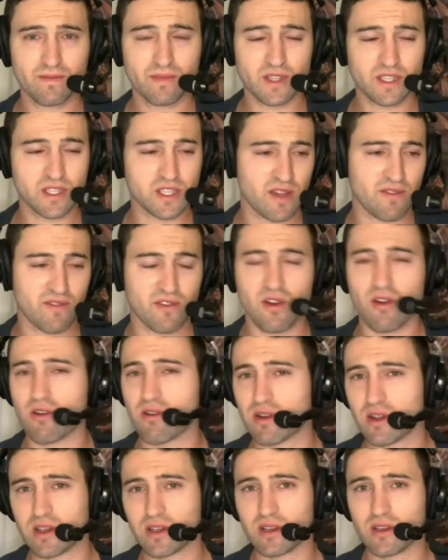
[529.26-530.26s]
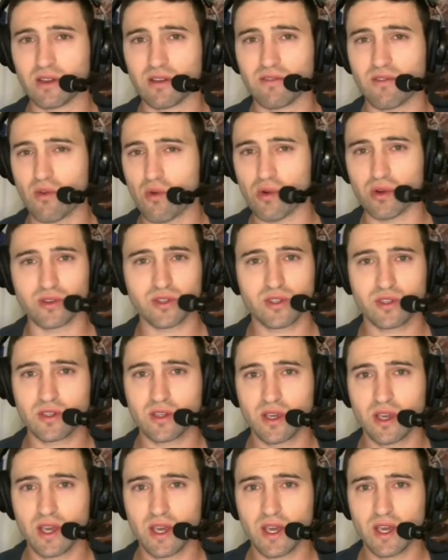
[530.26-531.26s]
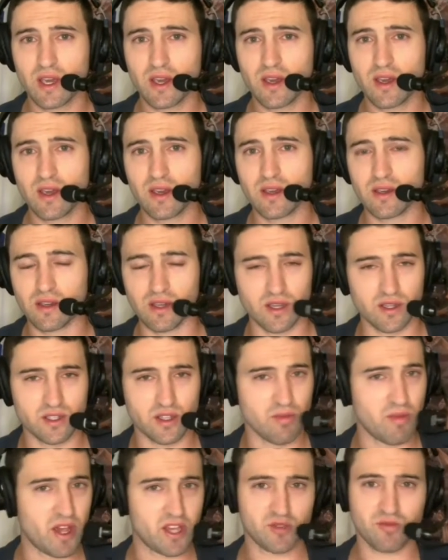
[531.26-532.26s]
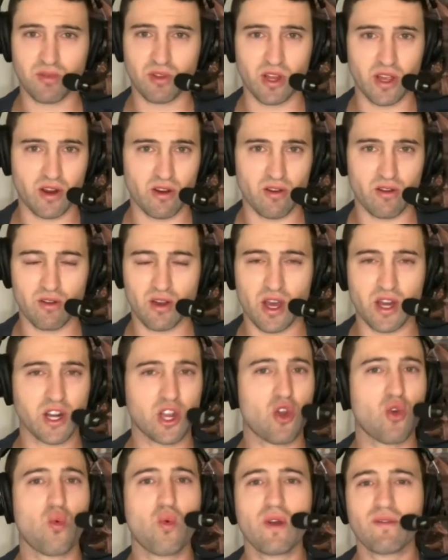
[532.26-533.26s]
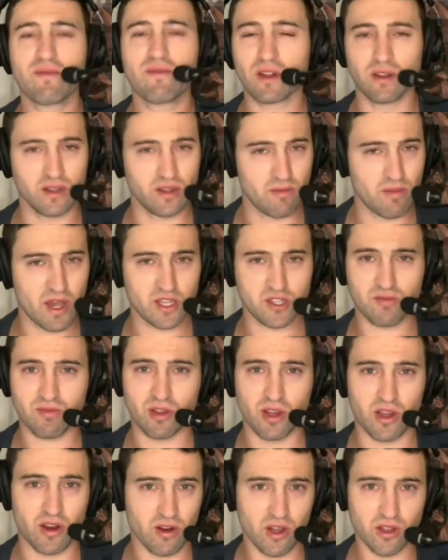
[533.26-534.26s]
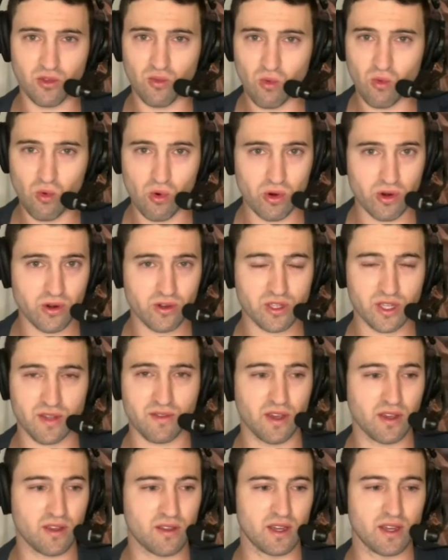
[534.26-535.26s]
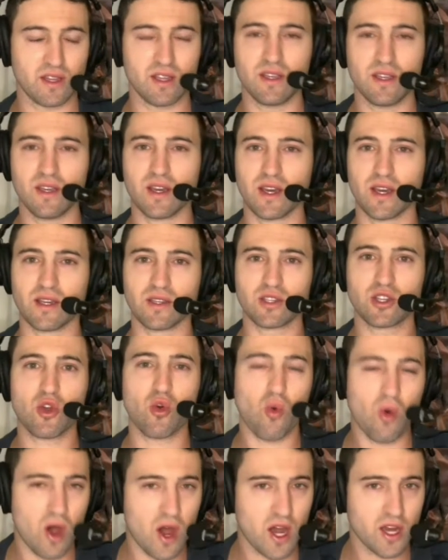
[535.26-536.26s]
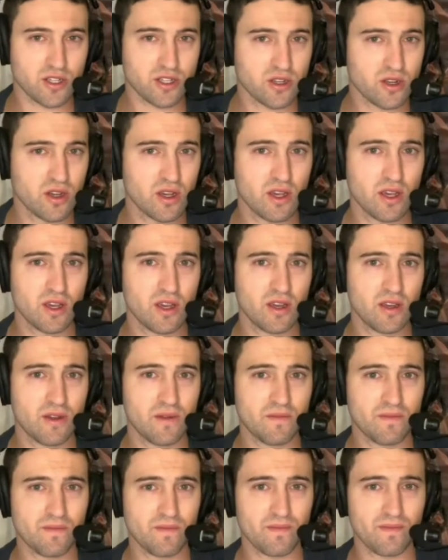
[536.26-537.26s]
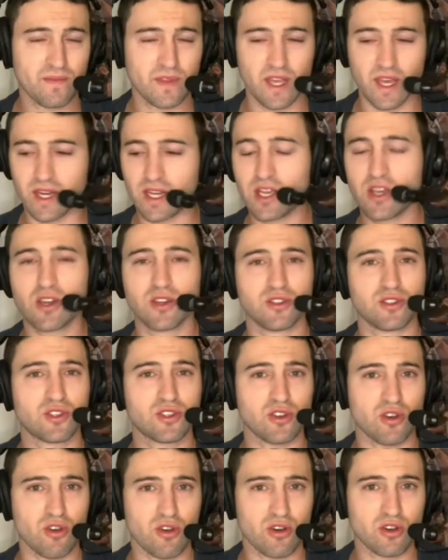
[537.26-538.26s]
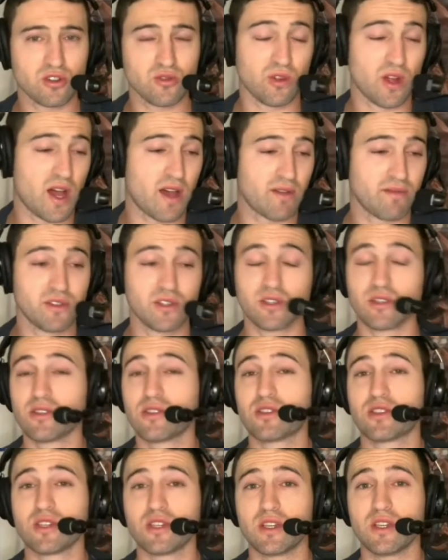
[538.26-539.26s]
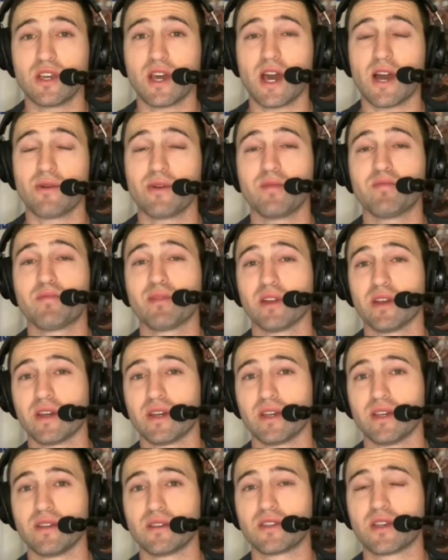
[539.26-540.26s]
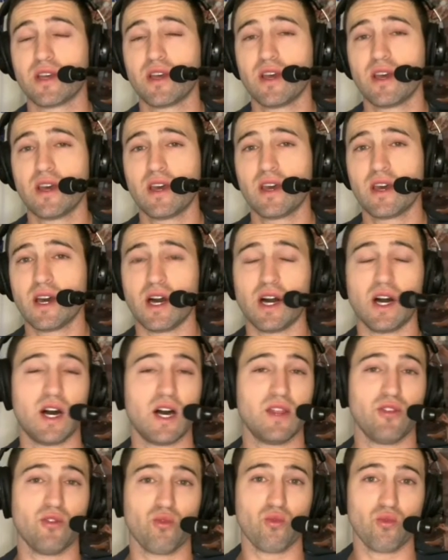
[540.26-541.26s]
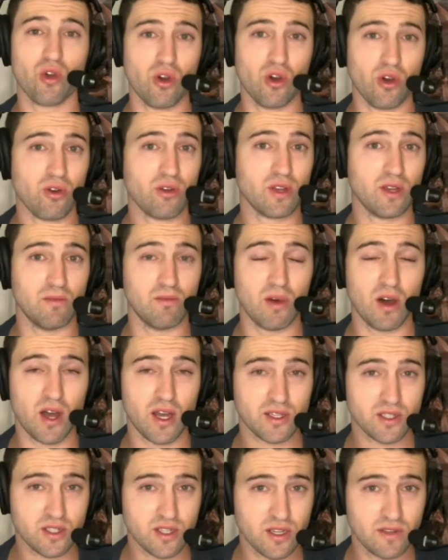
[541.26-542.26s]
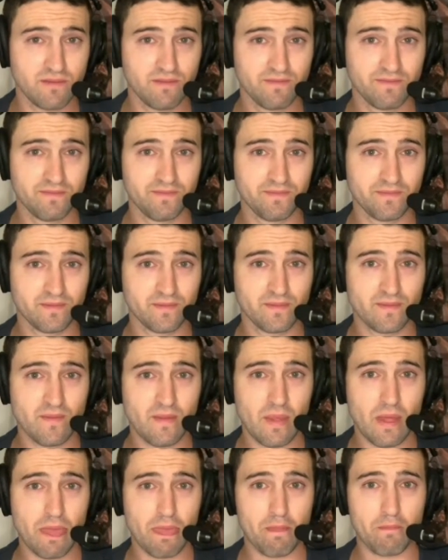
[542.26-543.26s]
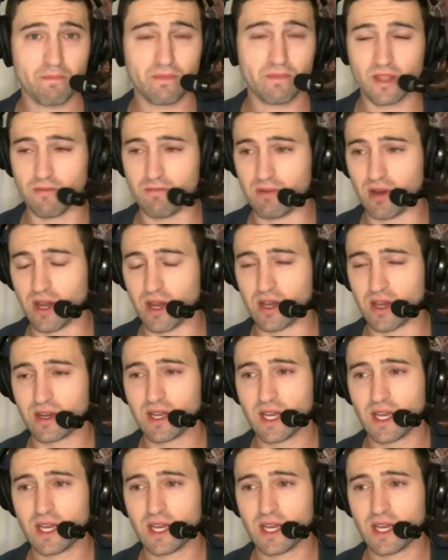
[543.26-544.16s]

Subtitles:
Steph Curry, of course, is the best player, unequivocally the best player on the Warriors. I think that he has quashed any concerns. We'll obviously see how he plays on the road in Boston. But